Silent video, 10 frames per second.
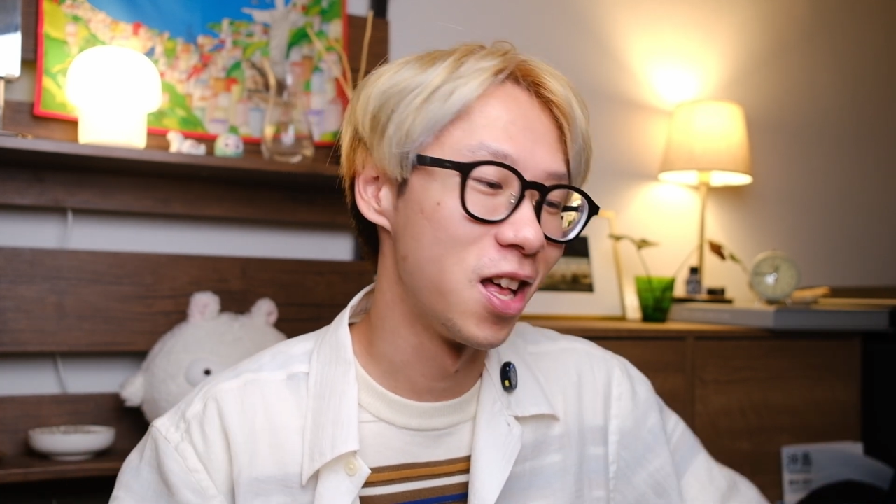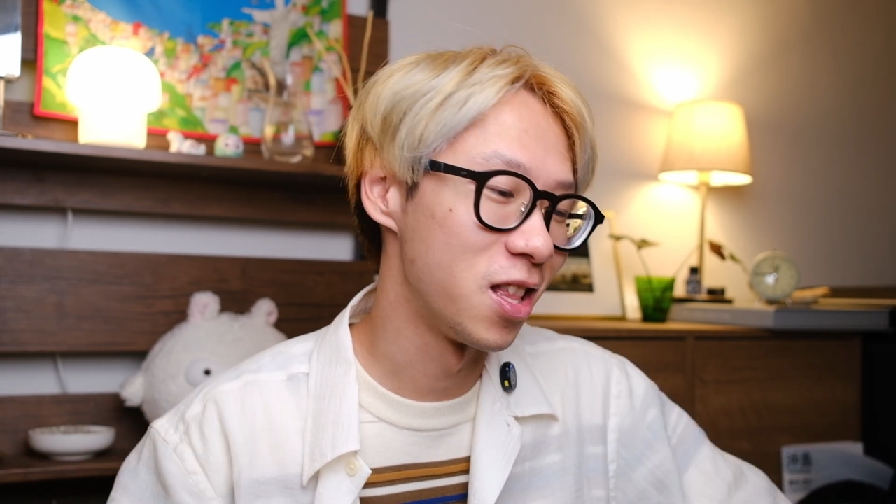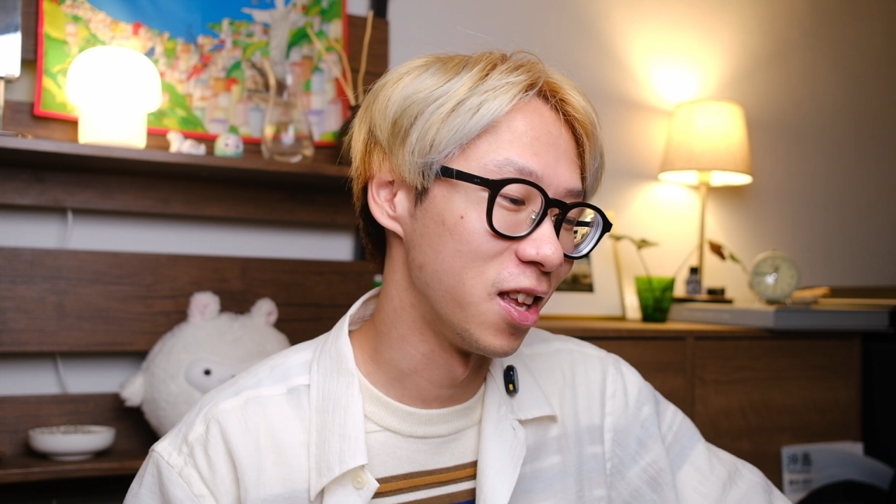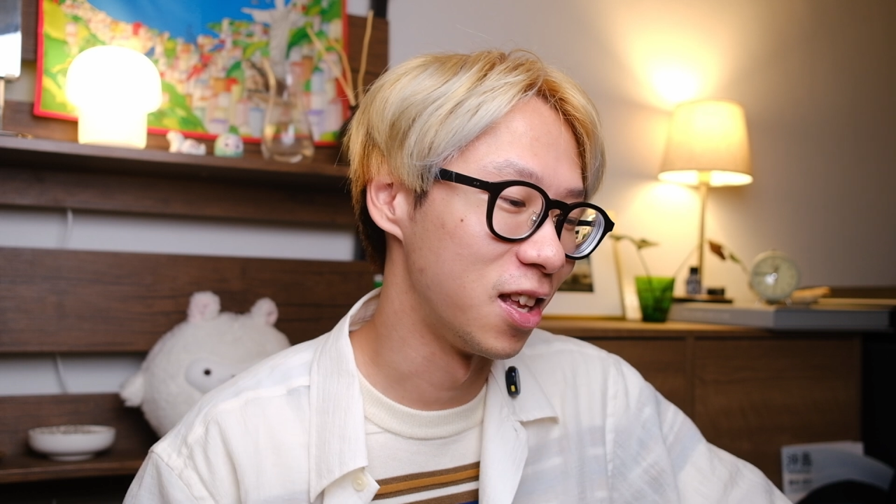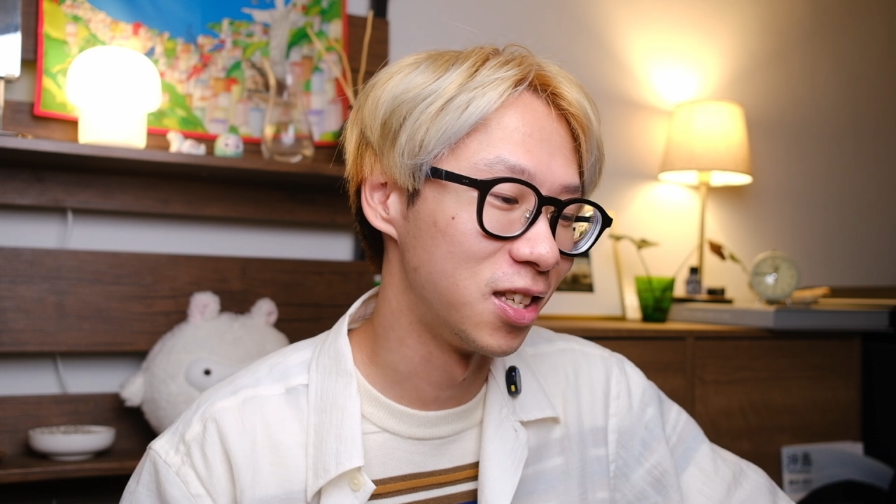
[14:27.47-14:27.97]

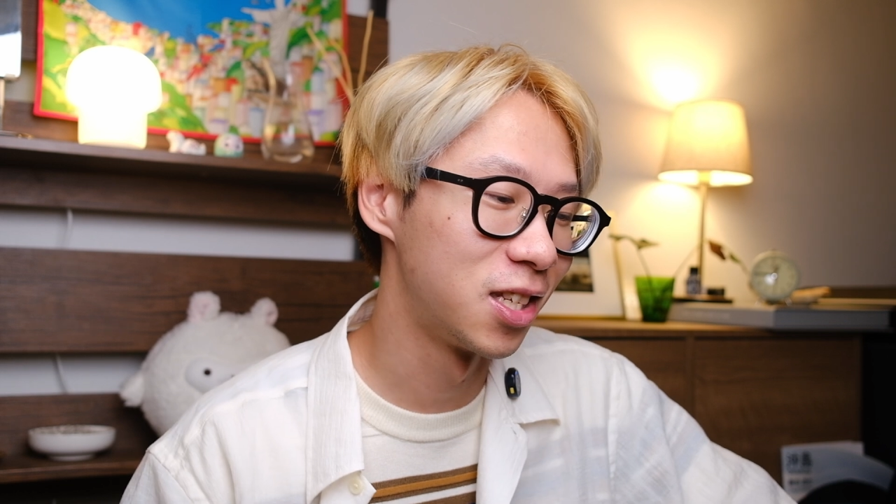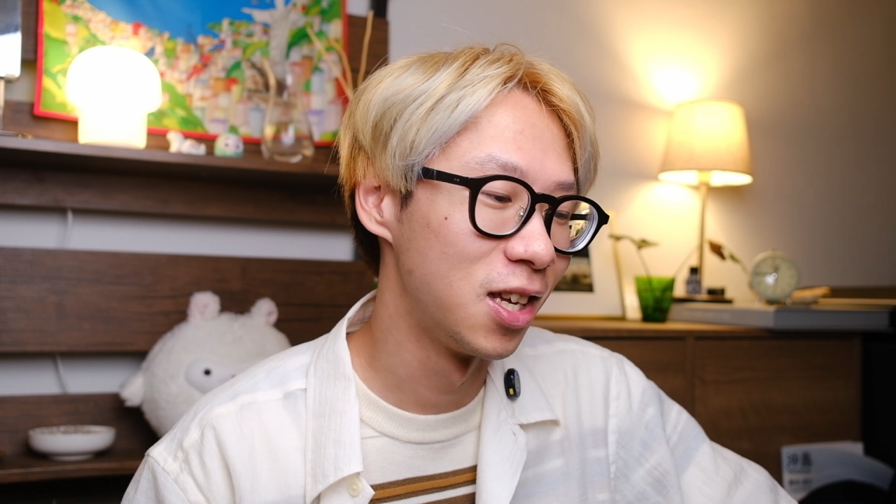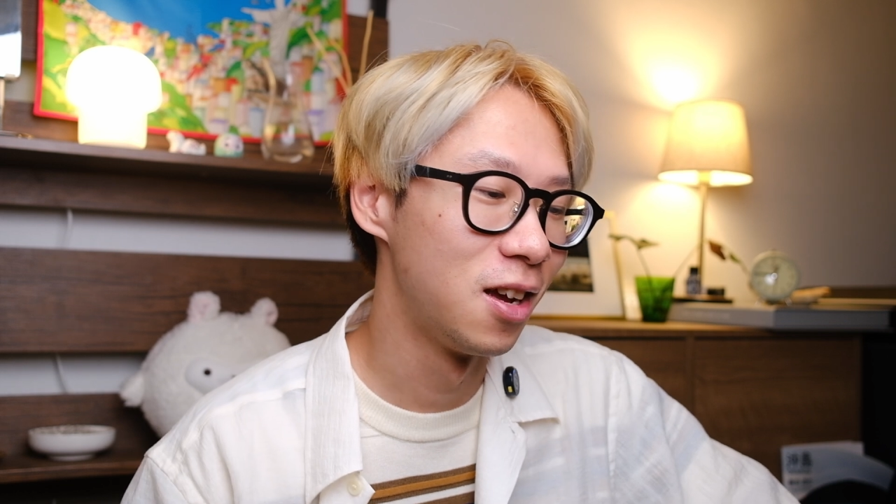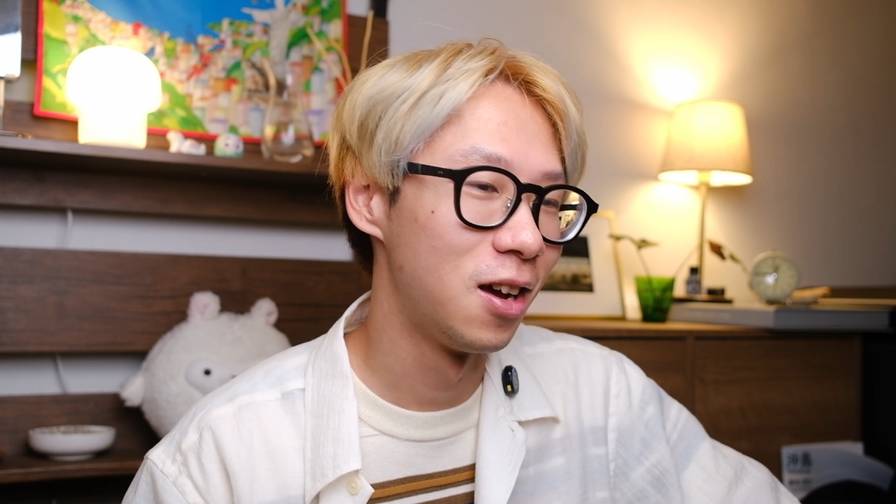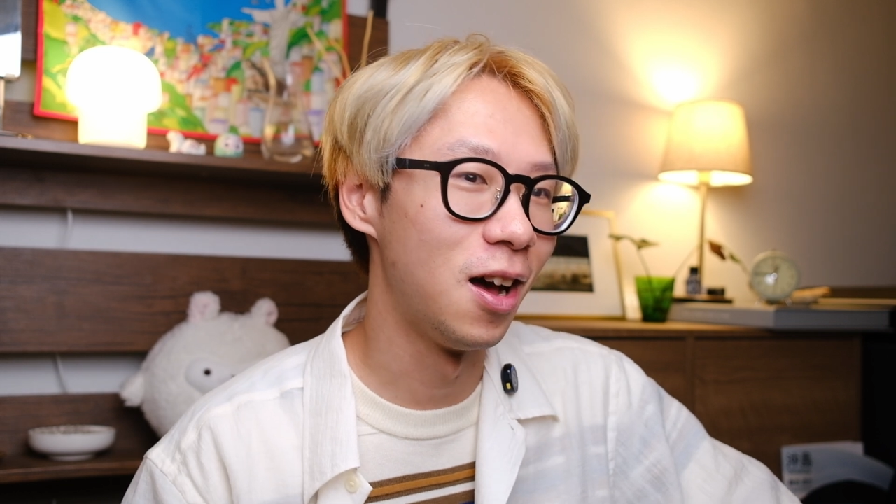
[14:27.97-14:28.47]
lens
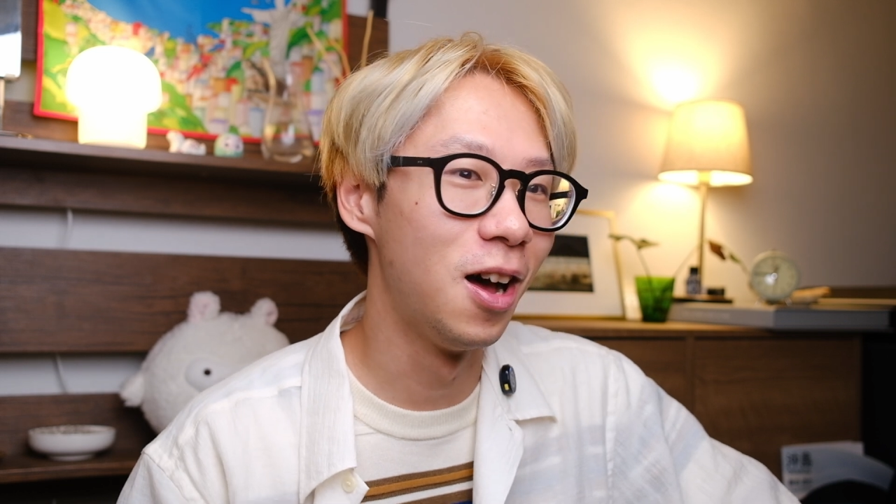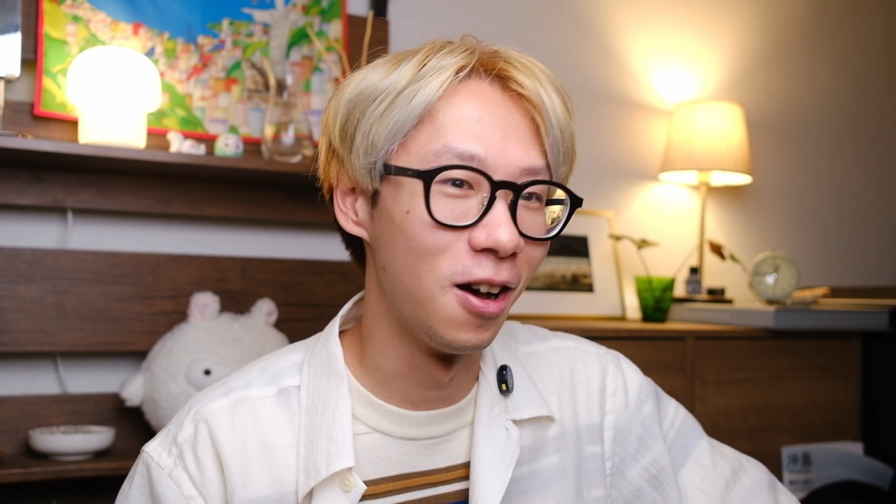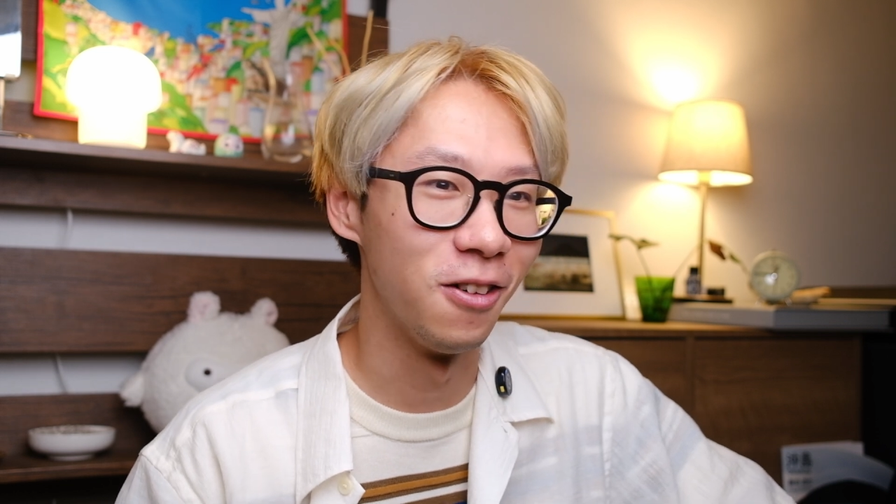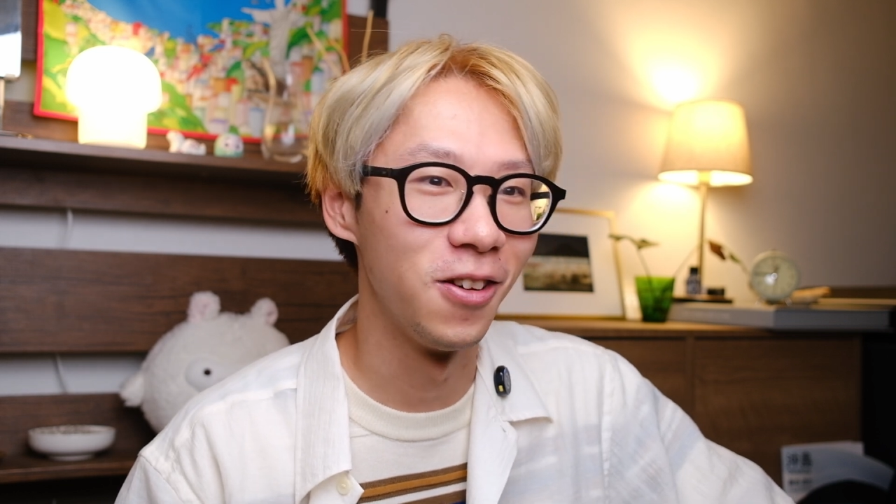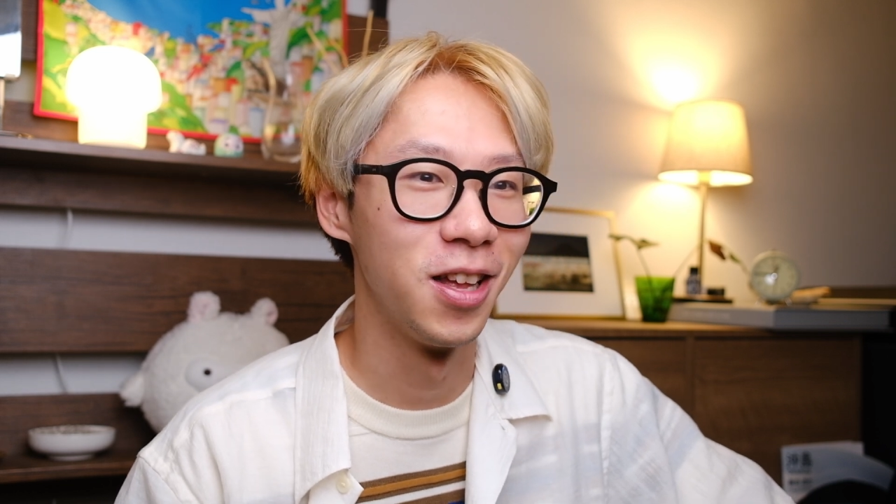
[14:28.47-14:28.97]

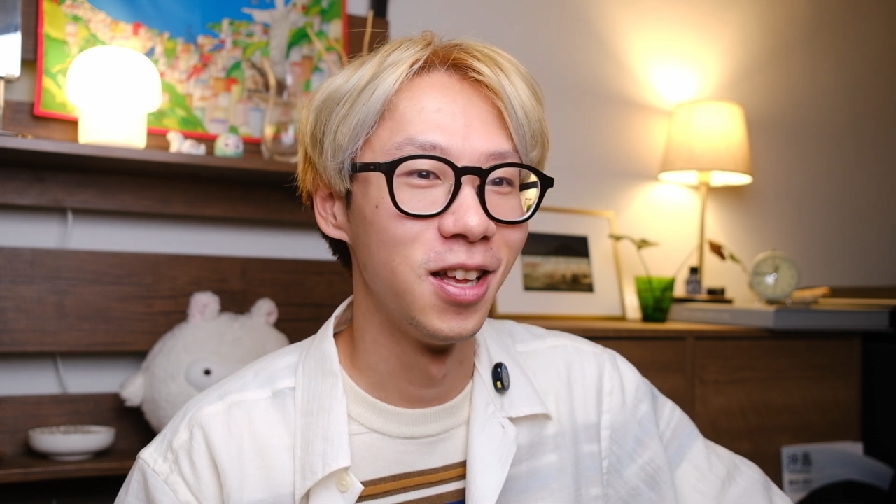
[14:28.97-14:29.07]
of